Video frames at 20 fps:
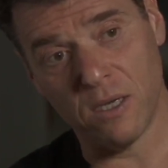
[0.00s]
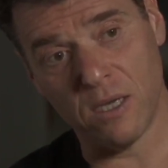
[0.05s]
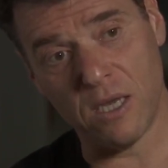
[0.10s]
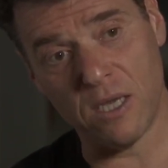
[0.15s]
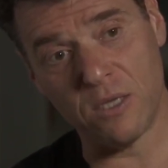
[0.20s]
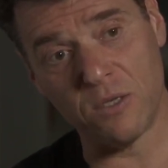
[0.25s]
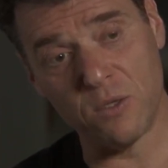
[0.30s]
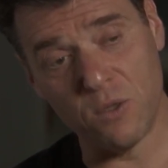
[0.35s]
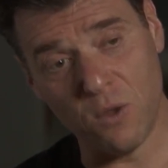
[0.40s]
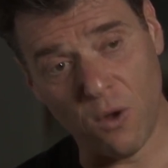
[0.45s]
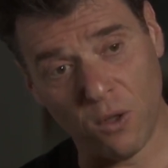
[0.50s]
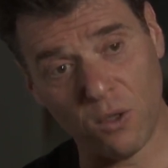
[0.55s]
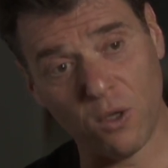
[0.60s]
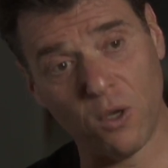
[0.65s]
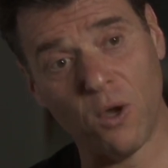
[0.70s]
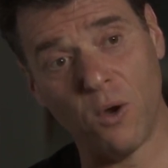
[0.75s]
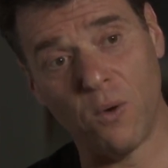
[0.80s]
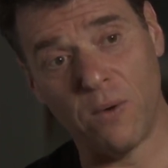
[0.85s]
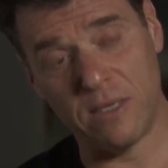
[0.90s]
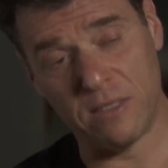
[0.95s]
is not
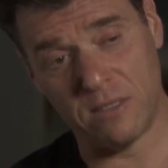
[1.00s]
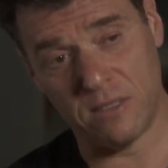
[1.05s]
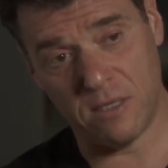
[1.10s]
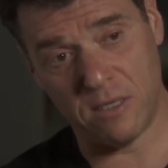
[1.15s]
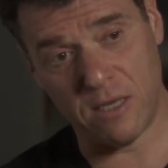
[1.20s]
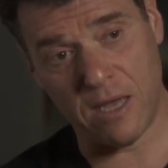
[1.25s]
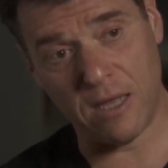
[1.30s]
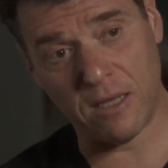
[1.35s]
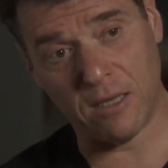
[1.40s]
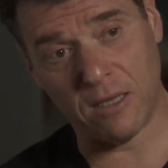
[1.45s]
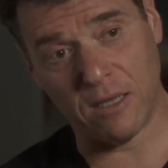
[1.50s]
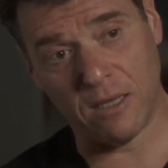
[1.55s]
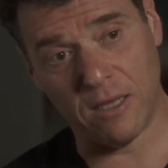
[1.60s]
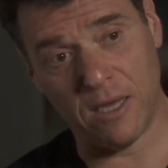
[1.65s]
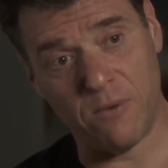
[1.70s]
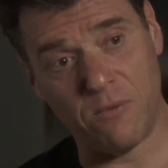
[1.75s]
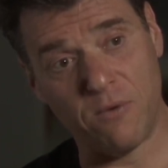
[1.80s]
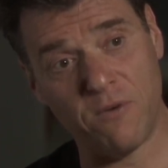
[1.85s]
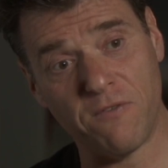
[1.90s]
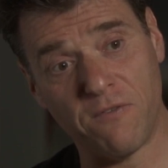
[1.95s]
coincidental.
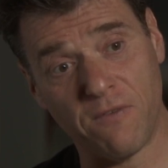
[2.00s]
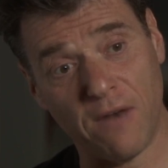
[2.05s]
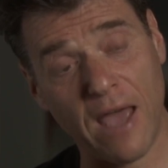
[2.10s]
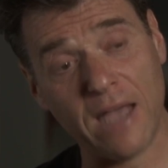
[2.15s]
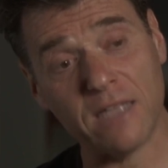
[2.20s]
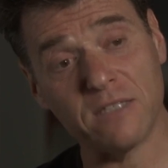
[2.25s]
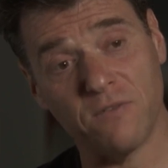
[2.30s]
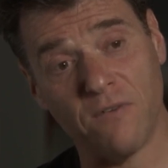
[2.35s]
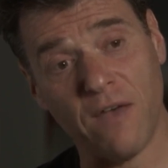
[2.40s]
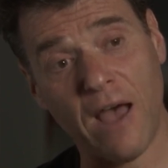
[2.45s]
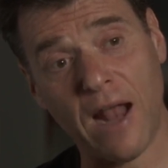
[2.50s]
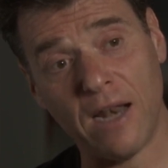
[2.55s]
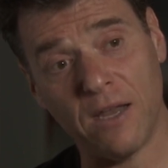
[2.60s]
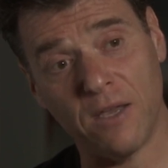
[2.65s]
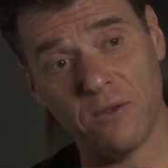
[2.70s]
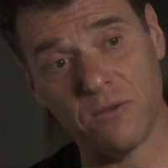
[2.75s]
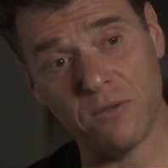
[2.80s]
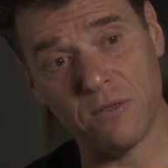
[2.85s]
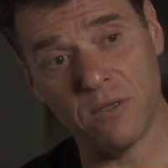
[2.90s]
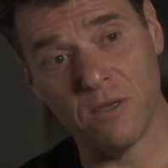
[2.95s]
It reflects
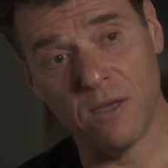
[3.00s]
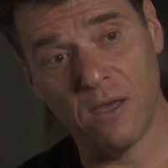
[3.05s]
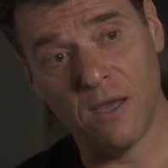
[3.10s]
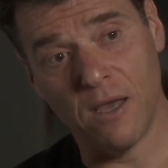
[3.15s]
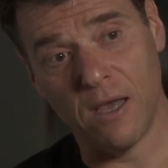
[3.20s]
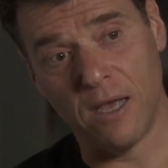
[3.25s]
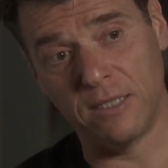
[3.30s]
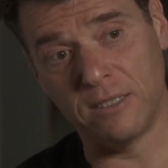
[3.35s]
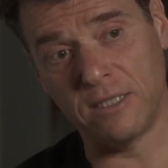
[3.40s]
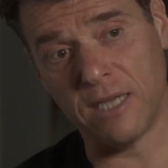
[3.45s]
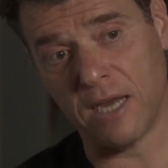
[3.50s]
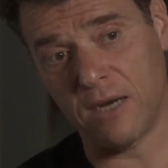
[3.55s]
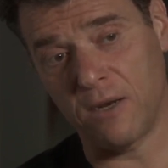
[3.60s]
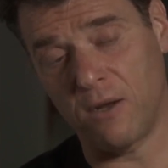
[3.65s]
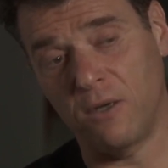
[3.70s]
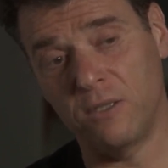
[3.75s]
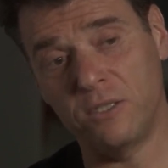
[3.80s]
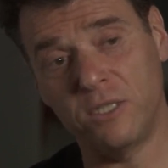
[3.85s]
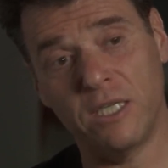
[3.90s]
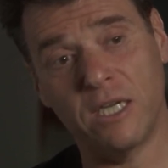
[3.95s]
values. And
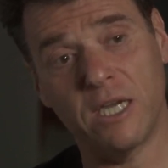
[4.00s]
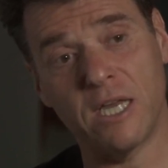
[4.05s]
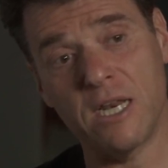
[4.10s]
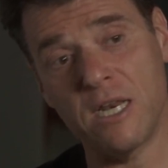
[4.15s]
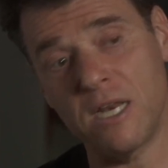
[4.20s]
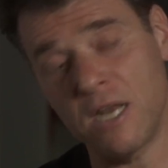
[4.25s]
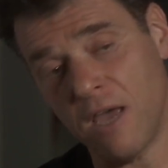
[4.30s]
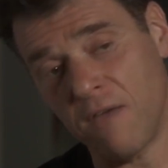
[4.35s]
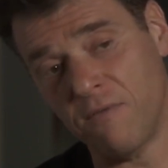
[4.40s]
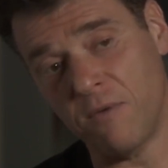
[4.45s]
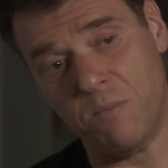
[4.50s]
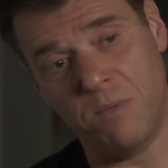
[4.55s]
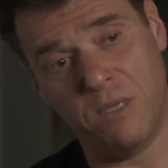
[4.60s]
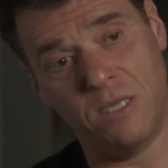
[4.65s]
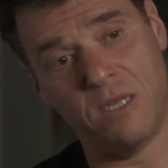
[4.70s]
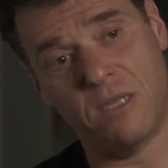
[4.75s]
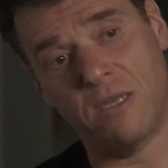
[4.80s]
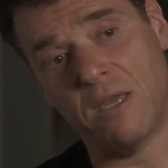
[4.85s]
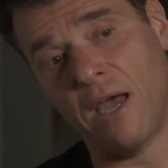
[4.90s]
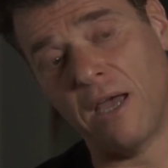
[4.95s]
technology can never be
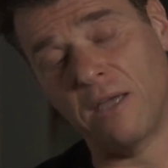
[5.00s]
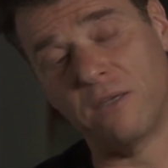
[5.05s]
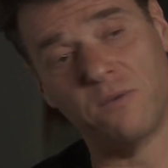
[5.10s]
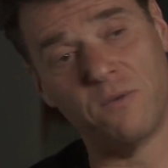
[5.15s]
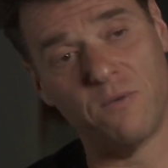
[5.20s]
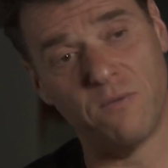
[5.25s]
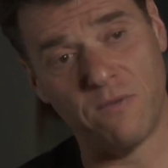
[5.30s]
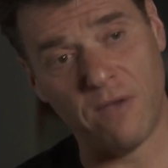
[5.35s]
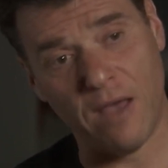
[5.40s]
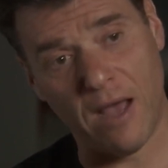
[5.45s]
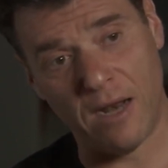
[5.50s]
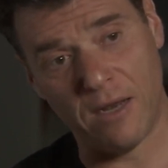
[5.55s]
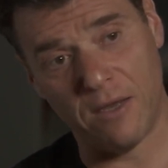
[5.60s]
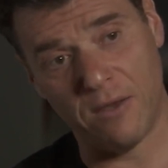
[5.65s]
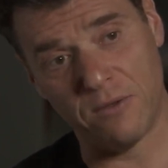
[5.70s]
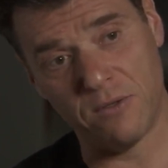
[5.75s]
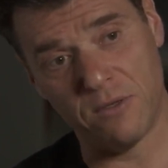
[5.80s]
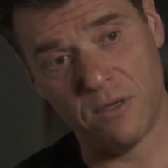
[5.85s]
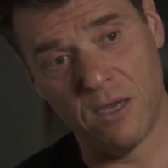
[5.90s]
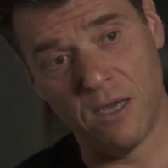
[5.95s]
detached from
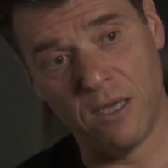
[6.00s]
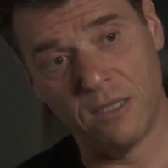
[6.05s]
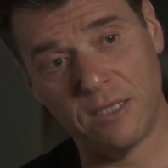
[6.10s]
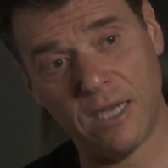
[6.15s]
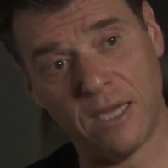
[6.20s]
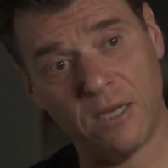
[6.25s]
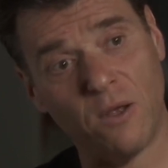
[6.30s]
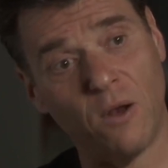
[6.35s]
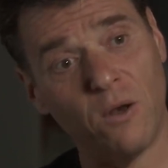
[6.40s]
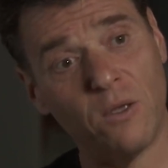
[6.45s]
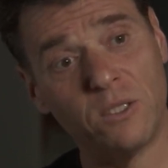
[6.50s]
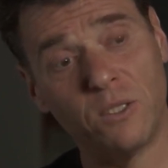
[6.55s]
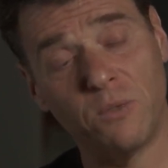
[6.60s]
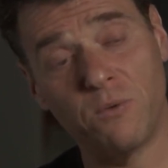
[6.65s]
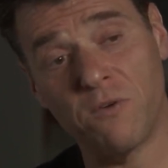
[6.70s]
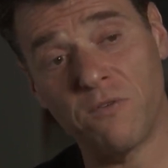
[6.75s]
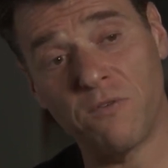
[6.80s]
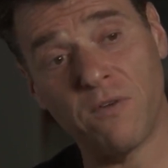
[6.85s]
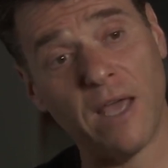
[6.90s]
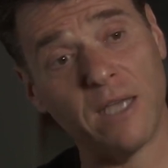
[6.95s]
values. Technology
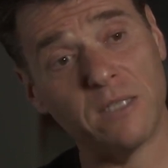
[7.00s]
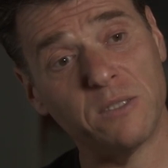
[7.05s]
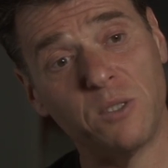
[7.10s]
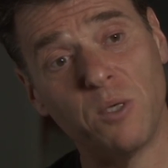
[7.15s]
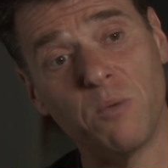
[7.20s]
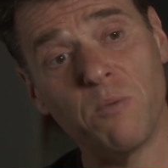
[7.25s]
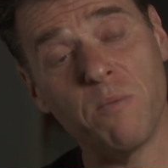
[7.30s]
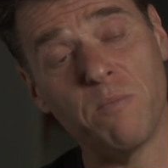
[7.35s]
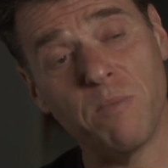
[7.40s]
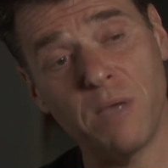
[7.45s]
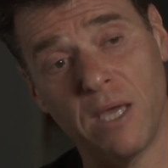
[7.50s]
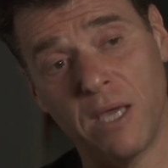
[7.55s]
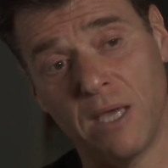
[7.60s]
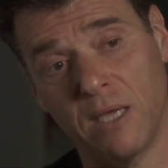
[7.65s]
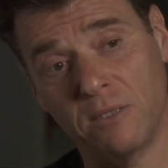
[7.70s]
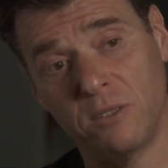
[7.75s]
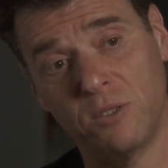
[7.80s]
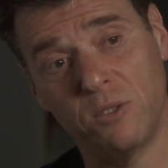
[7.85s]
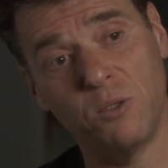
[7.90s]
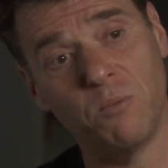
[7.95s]
reflects human
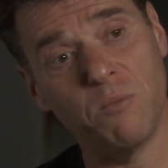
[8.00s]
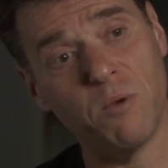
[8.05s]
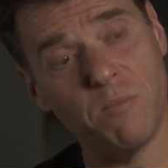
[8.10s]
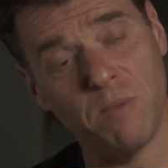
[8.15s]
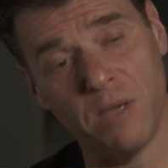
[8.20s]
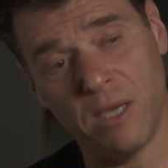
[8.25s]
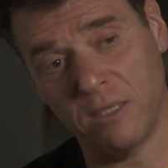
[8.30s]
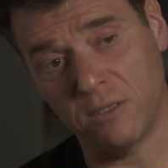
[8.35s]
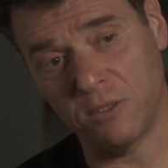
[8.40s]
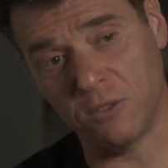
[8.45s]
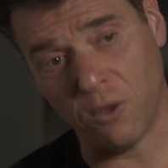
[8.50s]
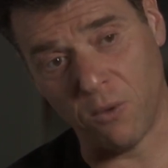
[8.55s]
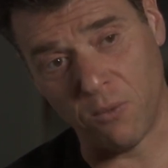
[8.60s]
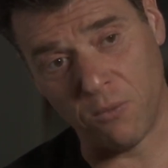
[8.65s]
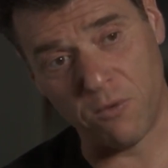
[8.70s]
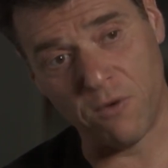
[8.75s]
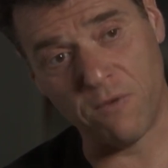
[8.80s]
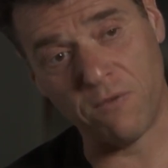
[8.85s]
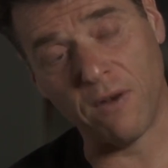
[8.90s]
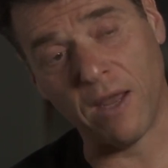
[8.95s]
beings. Human beings don't
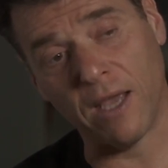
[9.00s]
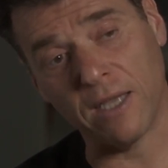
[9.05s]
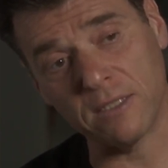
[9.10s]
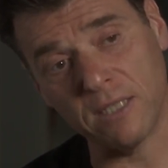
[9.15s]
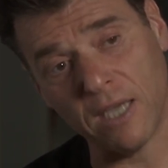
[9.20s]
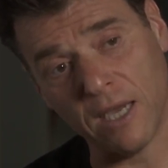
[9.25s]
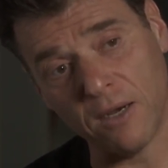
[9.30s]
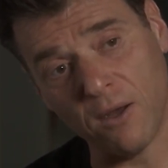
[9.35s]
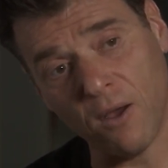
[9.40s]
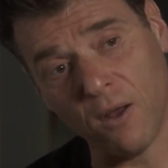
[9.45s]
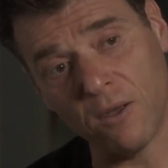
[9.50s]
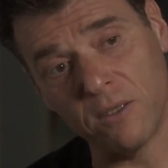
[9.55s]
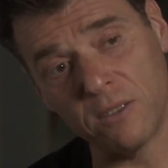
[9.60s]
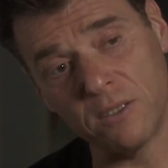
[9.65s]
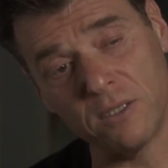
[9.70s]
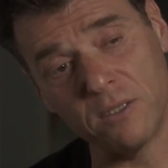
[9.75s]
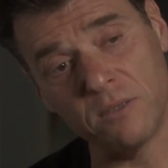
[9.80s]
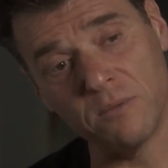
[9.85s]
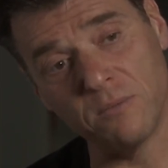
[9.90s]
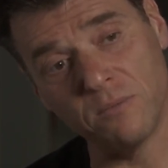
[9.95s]
reflect
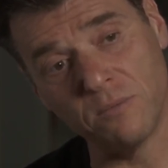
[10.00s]
technology.